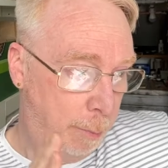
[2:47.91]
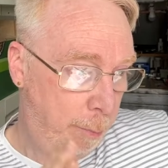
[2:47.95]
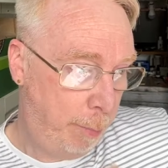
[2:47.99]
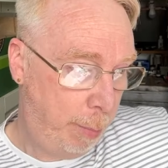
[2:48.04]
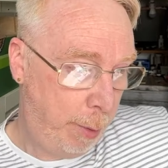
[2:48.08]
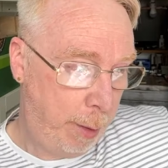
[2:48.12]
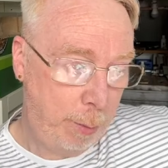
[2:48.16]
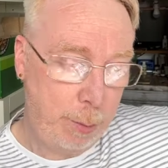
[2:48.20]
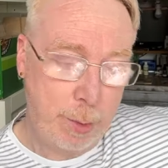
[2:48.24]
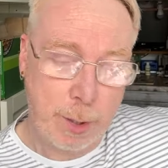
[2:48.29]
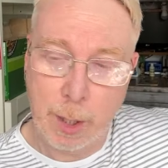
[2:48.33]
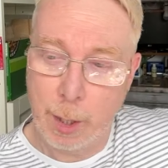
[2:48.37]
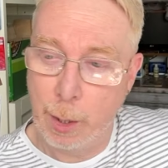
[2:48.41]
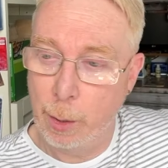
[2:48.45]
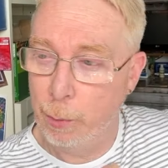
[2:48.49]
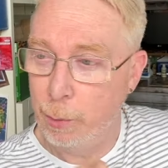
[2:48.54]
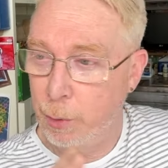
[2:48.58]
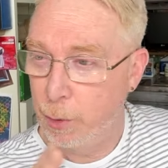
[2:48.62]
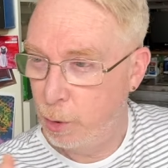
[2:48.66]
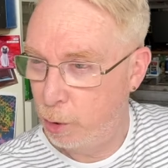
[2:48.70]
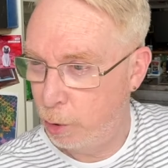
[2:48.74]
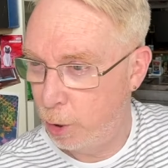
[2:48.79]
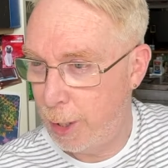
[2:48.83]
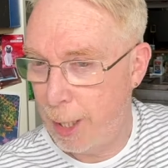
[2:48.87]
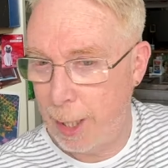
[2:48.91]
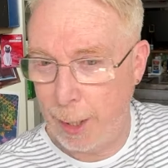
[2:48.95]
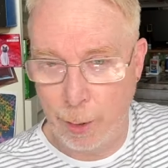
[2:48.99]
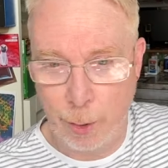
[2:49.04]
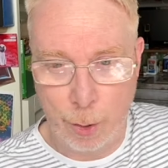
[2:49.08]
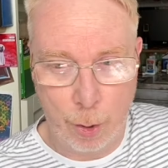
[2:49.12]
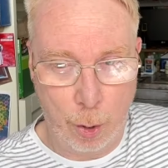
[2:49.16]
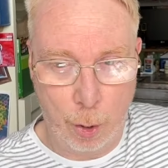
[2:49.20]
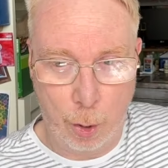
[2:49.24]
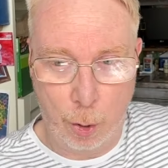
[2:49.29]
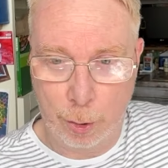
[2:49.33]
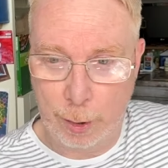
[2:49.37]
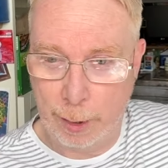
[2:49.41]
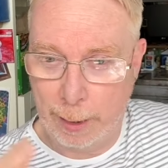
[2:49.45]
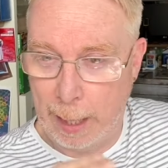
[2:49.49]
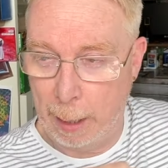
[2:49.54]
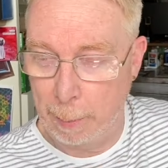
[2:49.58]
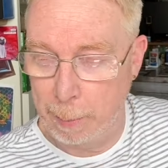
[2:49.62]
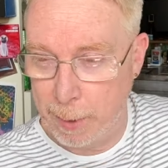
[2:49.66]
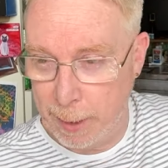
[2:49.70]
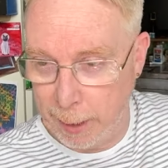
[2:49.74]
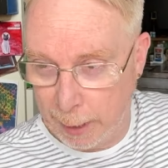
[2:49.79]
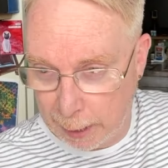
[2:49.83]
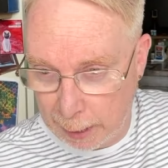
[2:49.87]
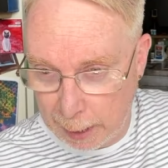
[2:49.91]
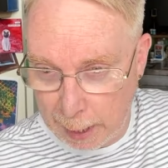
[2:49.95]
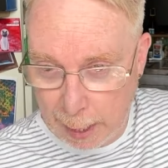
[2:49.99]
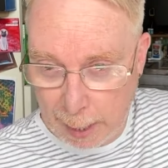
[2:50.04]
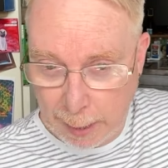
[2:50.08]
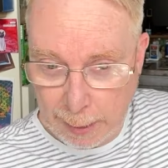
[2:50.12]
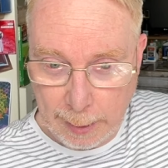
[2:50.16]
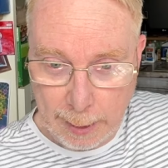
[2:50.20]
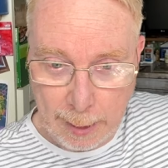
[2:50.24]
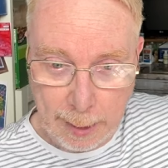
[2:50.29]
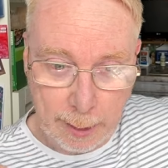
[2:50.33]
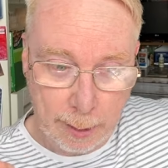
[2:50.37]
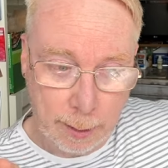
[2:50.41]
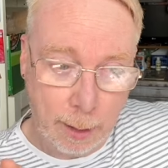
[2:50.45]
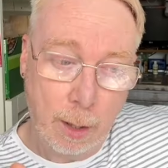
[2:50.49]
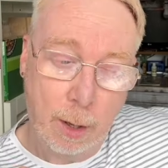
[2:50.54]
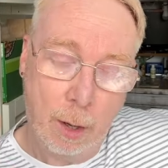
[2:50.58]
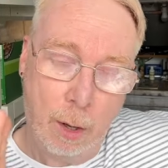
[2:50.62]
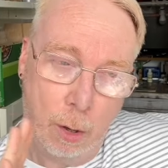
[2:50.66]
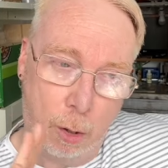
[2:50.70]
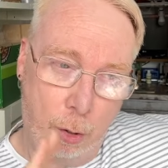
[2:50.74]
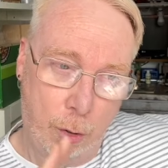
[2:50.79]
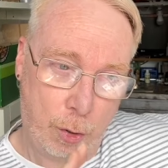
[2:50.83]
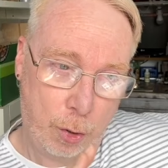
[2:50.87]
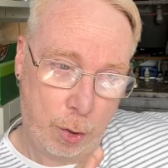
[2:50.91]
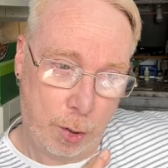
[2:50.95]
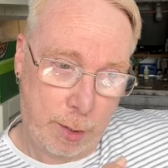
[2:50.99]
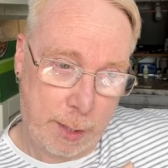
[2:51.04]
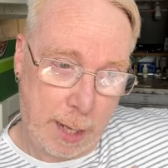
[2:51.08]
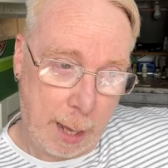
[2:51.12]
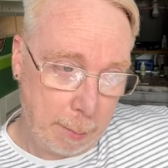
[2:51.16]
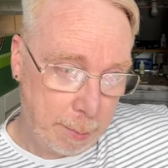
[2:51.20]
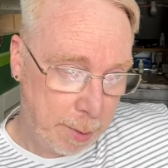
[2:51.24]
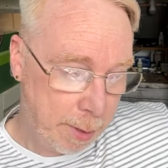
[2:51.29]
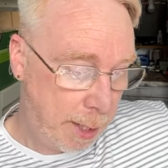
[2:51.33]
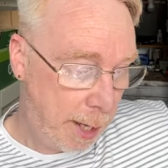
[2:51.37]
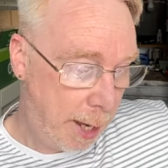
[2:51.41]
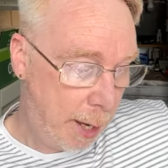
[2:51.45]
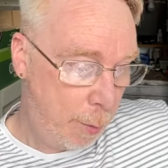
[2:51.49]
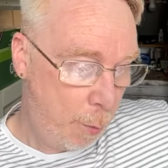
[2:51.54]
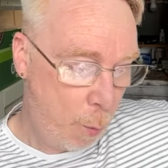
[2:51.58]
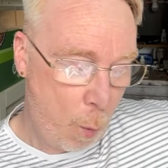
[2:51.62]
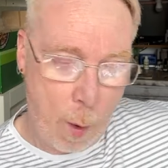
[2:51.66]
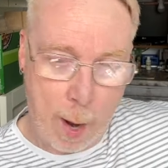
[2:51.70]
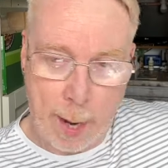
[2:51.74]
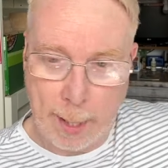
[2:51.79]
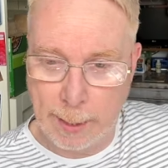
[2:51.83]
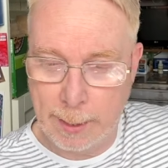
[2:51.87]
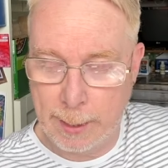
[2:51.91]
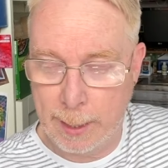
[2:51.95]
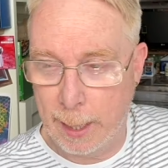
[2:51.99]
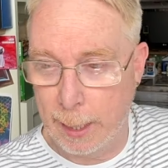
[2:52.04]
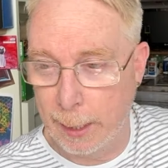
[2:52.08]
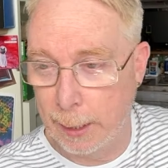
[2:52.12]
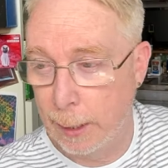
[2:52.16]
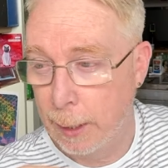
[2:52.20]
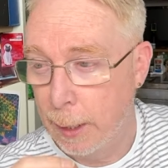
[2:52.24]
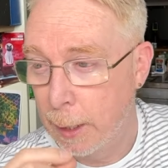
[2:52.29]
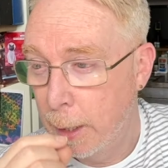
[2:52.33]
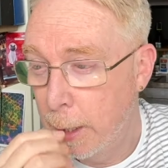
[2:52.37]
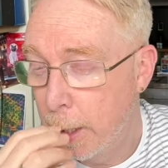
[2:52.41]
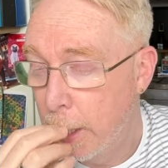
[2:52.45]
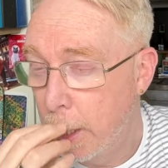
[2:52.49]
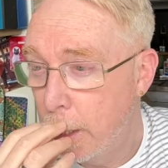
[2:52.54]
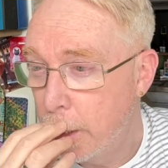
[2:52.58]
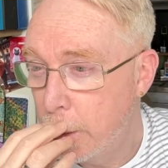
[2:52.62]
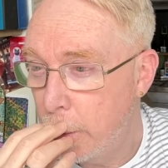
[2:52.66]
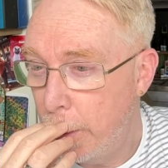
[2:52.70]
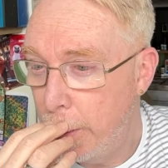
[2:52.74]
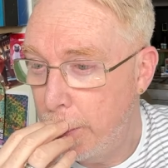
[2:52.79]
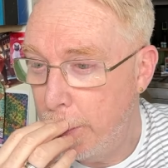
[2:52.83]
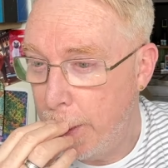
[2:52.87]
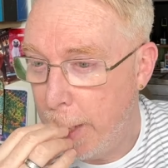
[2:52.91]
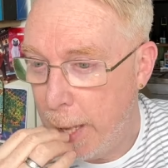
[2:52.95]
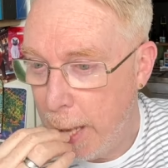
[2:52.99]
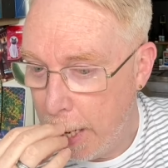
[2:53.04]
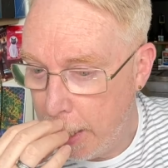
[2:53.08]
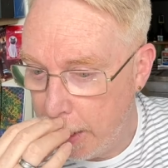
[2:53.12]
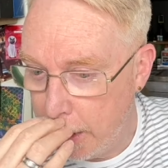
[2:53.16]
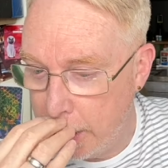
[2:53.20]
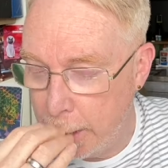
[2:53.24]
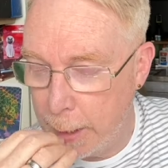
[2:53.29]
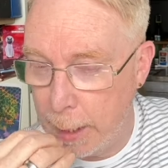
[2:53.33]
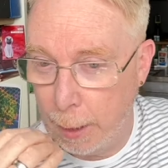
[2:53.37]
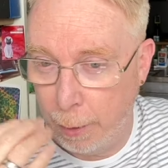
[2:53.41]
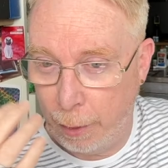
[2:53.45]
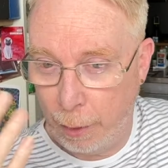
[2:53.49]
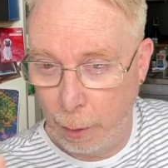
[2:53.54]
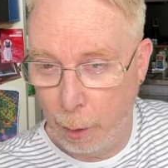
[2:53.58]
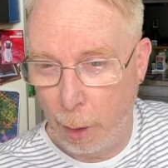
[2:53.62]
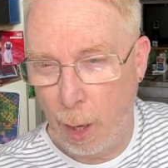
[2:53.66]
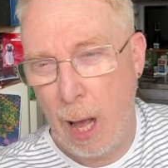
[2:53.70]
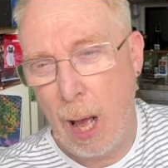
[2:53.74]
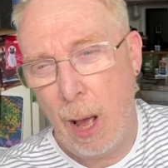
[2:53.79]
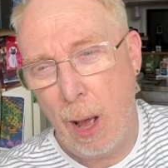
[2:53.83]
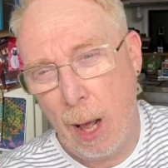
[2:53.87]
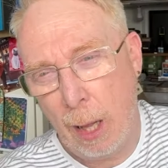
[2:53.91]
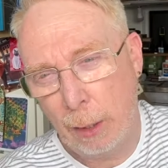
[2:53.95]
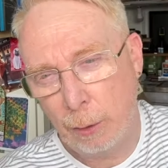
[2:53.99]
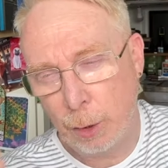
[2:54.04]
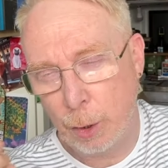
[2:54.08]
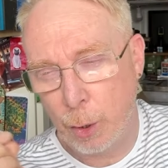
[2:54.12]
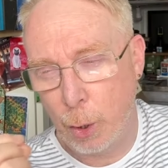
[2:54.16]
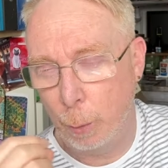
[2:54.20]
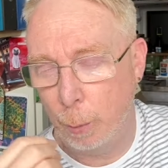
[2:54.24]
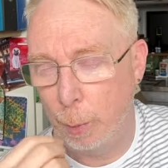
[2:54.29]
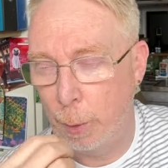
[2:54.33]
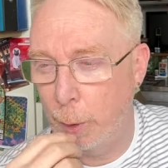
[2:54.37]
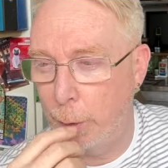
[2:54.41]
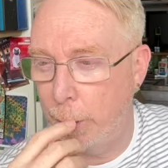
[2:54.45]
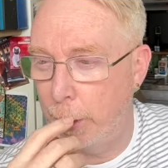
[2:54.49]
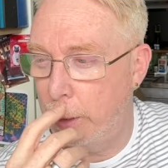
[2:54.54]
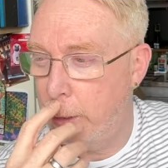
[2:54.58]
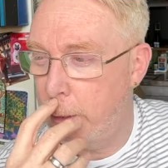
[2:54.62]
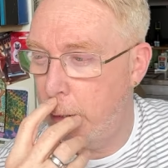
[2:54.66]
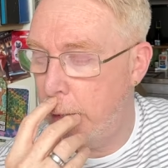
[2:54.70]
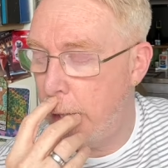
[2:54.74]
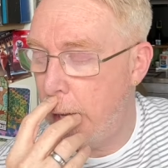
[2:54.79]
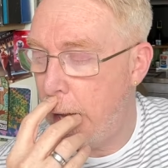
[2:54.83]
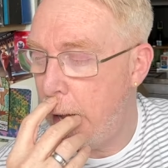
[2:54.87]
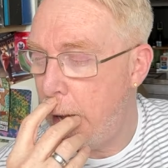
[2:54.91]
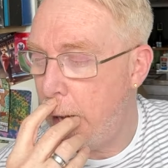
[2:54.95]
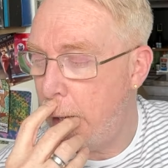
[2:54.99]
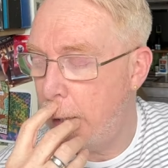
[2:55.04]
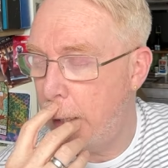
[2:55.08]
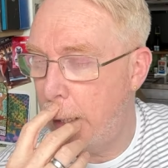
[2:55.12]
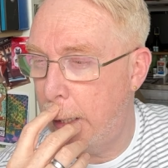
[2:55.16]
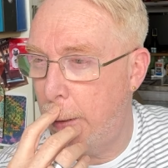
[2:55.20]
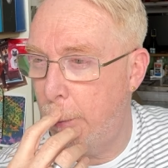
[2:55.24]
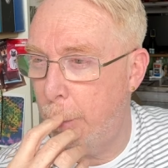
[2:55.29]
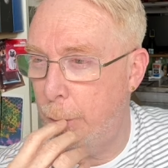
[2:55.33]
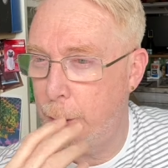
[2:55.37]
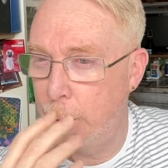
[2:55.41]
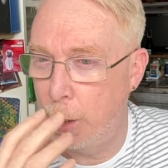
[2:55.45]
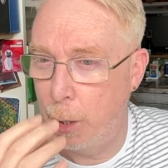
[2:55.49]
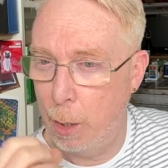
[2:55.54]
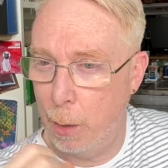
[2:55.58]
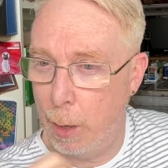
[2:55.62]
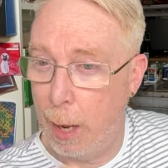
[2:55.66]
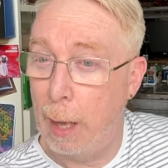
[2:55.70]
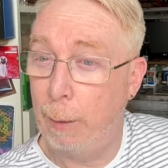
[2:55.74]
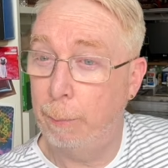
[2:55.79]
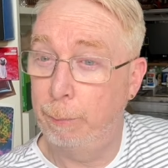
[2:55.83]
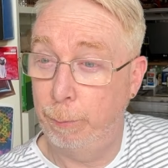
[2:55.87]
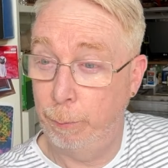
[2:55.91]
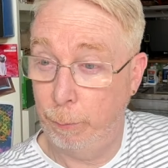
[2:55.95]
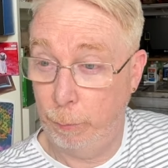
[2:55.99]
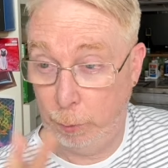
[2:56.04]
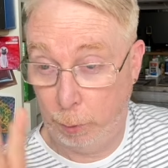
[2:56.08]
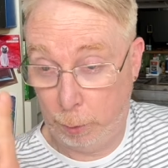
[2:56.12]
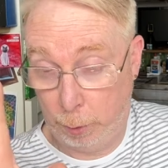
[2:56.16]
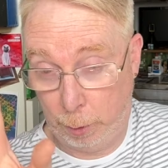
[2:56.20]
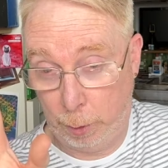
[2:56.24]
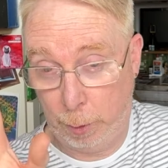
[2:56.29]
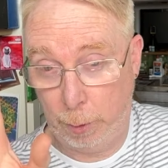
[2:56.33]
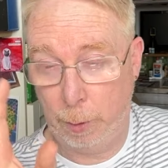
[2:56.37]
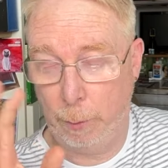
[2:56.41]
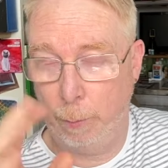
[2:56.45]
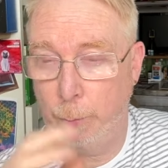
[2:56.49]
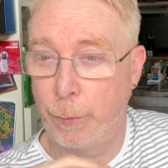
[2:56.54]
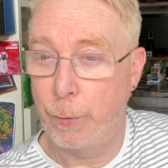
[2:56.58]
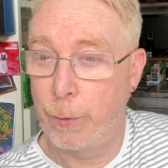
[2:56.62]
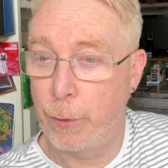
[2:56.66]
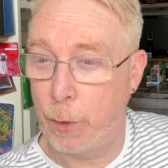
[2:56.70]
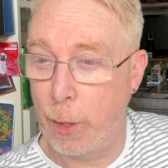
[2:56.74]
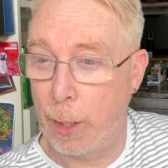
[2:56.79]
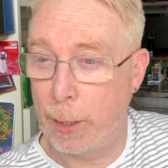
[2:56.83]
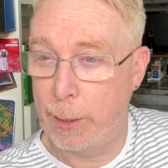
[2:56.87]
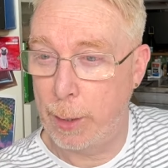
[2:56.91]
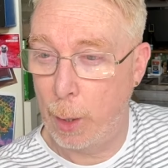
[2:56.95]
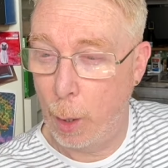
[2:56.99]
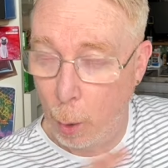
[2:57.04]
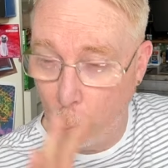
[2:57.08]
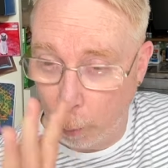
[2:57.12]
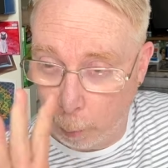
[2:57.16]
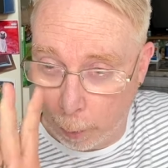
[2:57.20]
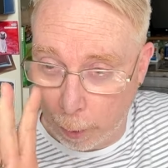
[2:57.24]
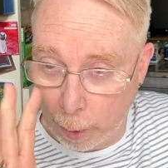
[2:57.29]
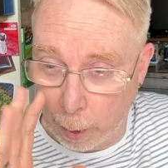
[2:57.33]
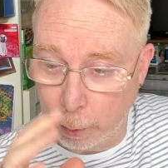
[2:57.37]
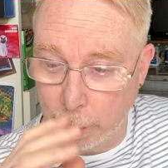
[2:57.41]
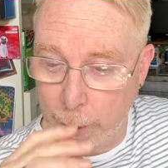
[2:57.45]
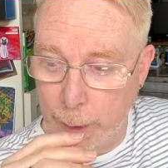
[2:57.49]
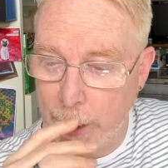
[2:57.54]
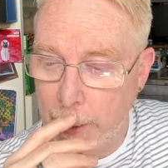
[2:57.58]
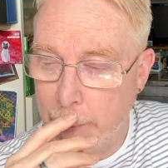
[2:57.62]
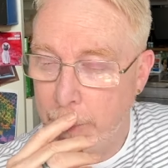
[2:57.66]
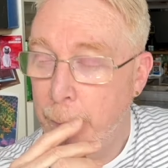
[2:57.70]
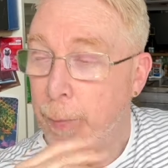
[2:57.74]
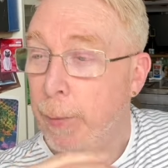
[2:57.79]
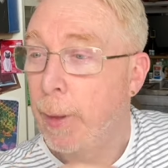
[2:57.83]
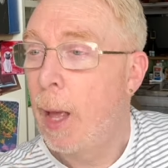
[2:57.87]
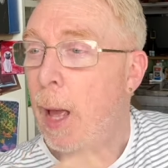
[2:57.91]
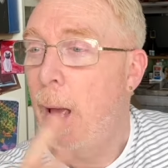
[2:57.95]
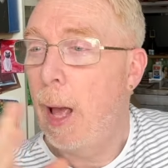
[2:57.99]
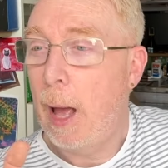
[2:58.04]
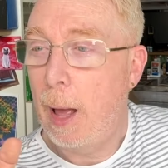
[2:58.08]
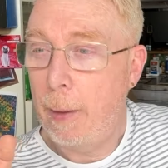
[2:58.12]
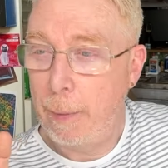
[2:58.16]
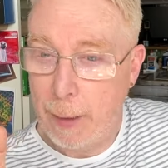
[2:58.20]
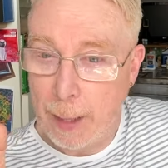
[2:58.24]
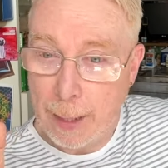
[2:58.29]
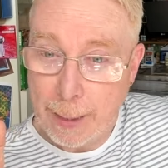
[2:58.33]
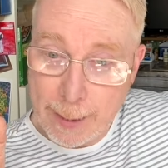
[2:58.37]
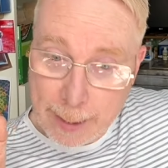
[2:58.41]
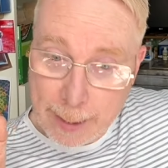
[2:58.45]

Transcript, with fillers: Bluetooth just ignored. It kept declining or just kept saying waiting. So in the end, I thought, oh, I'll just upload it to the iCloud. So I tried to upload it and then